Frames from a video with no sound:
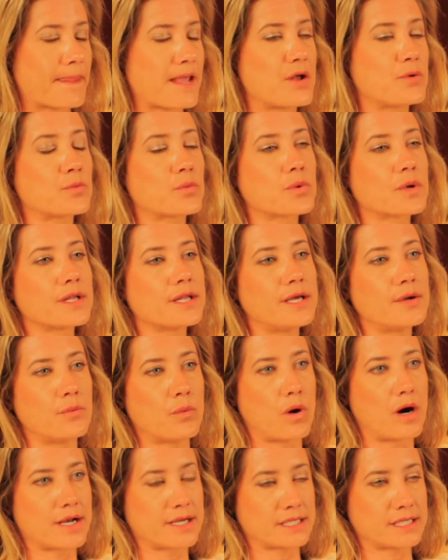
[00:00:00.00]
and really
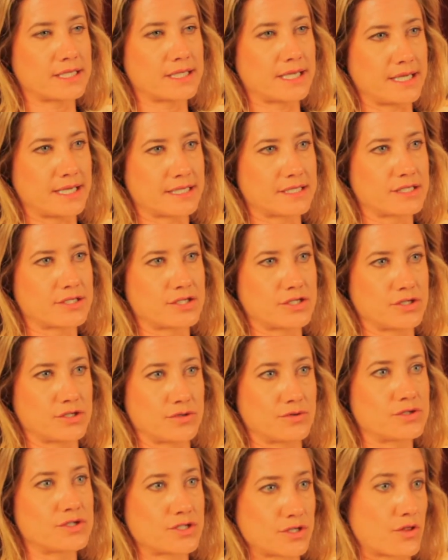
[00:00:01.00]
wanting it
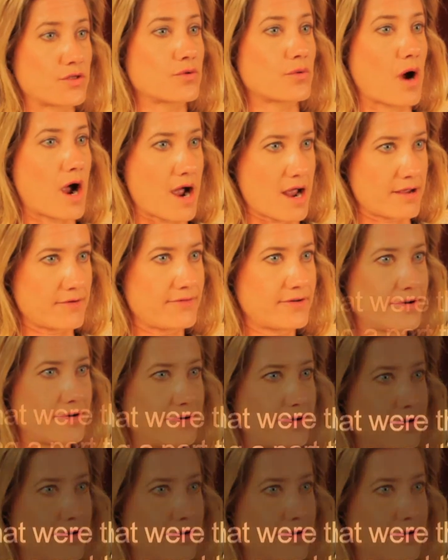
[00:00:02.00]
to thrive.